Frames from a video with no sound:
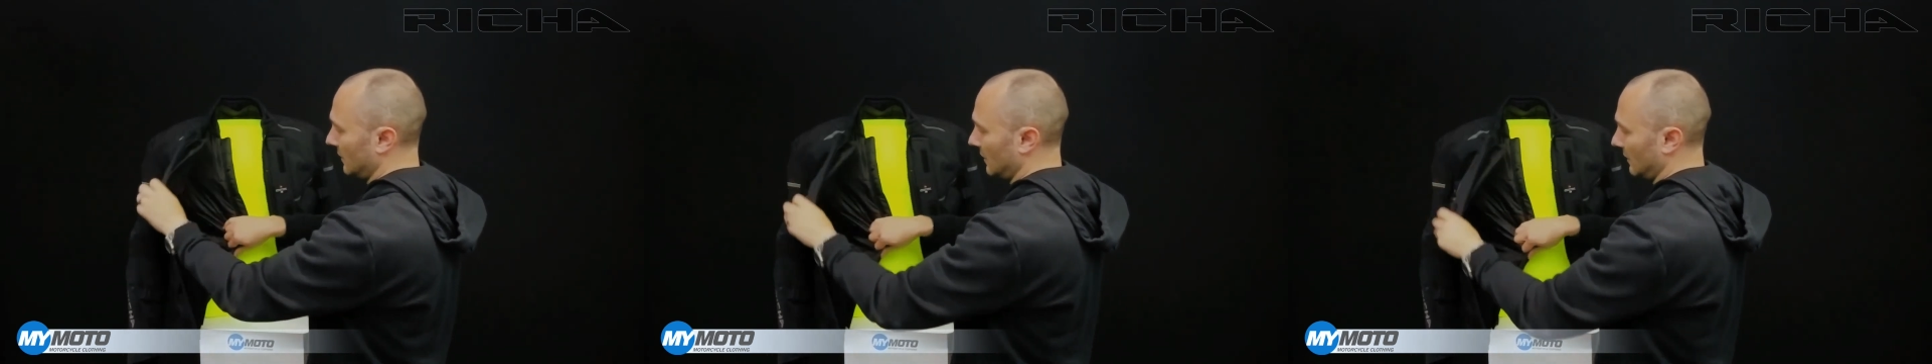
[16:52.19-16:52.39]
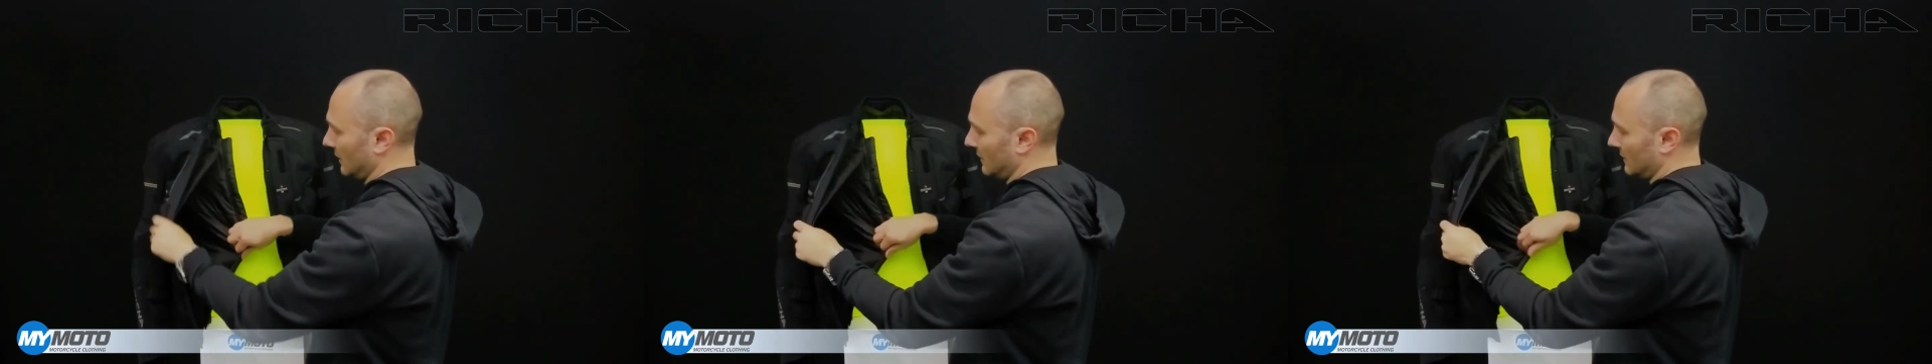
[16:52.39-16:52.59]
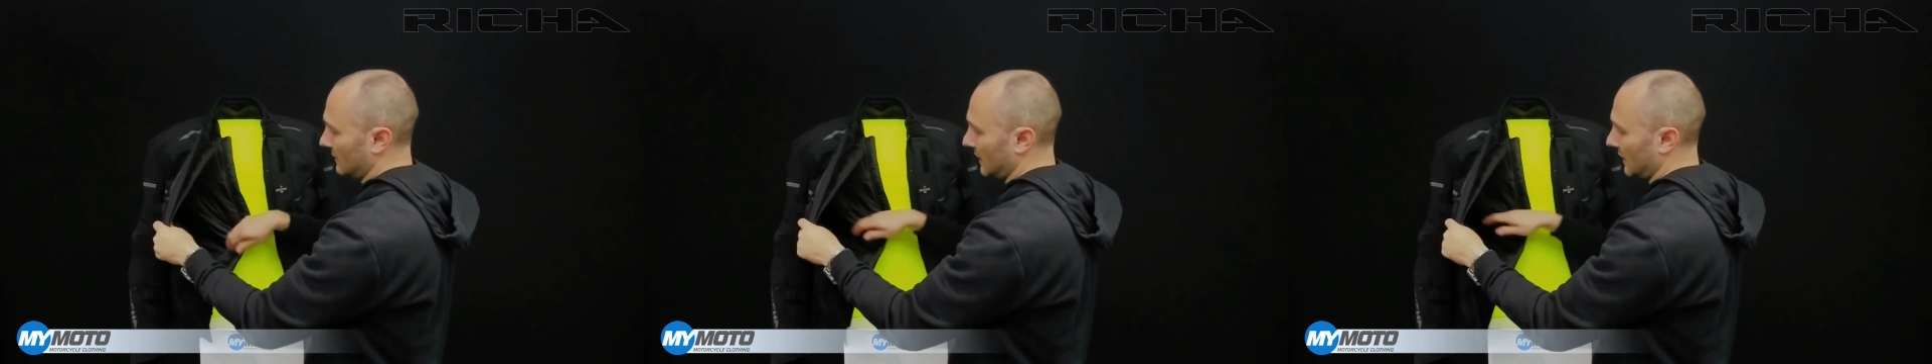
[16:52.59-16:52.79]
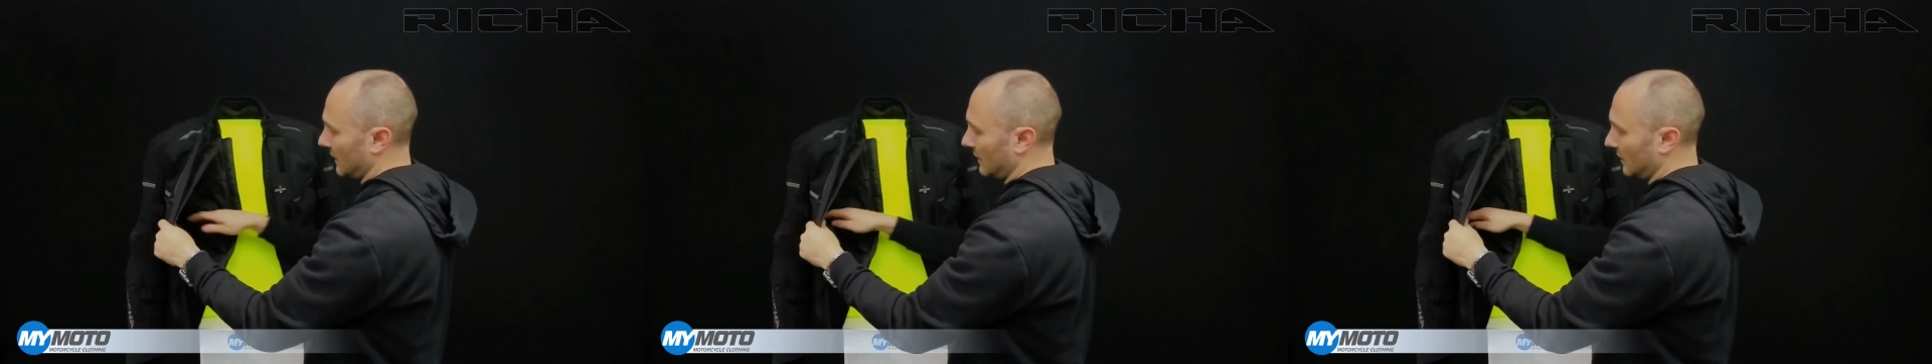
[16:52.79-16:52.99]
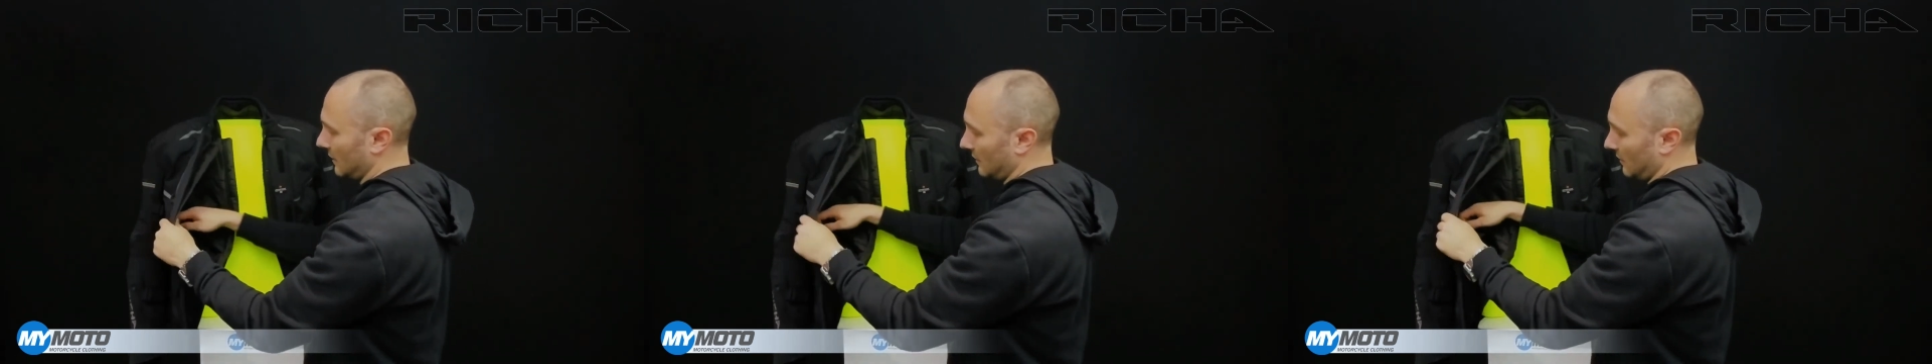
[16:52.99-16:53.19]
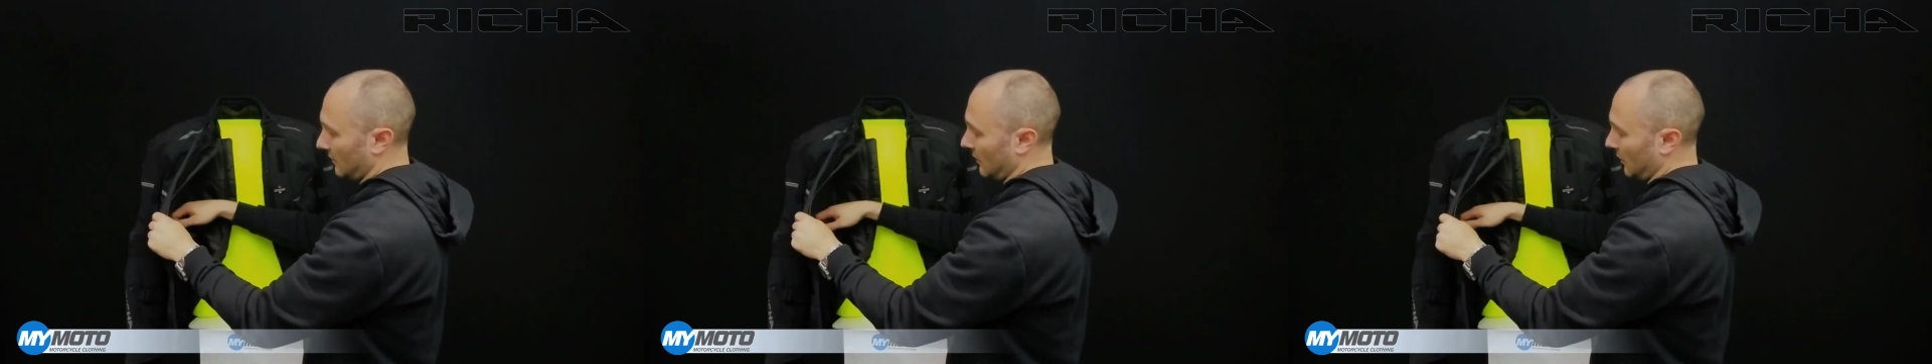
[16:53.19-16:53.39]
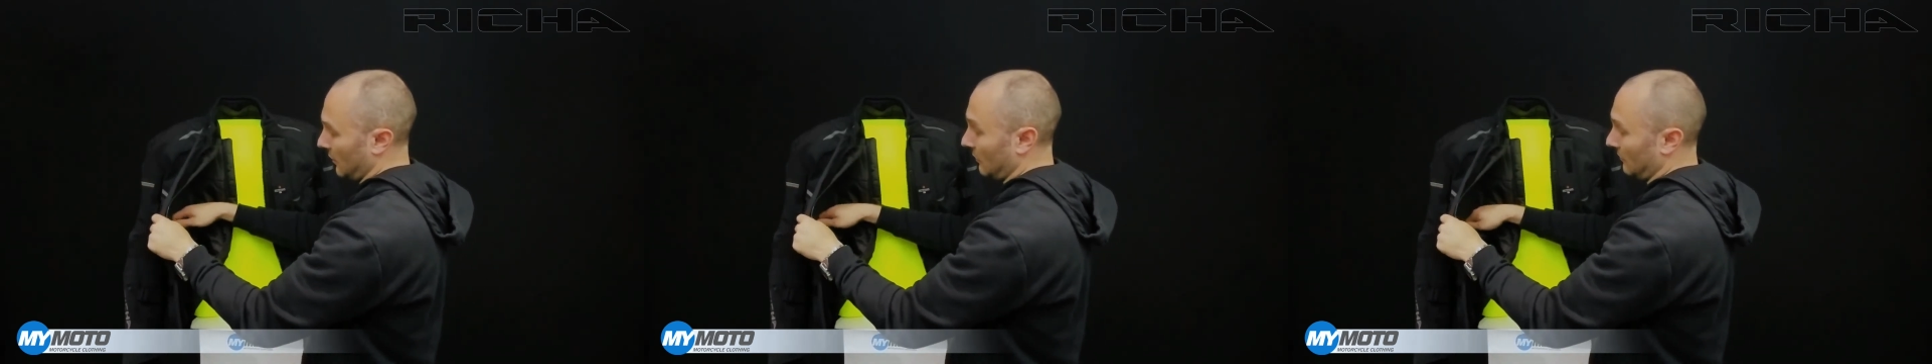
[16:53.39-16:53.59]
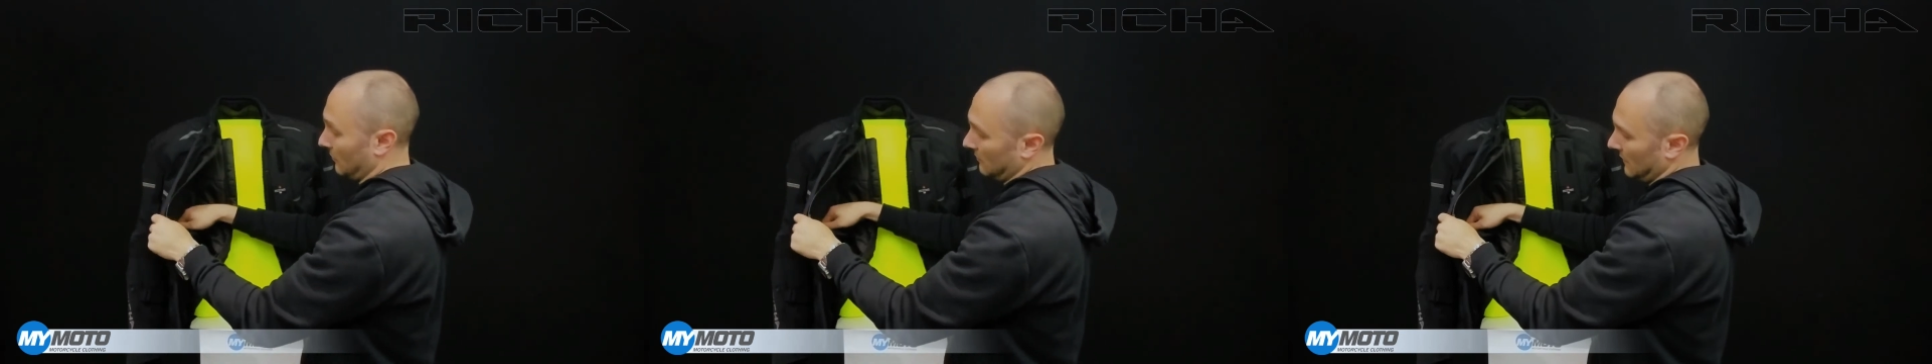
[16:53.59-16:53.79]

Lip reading: on the inside of the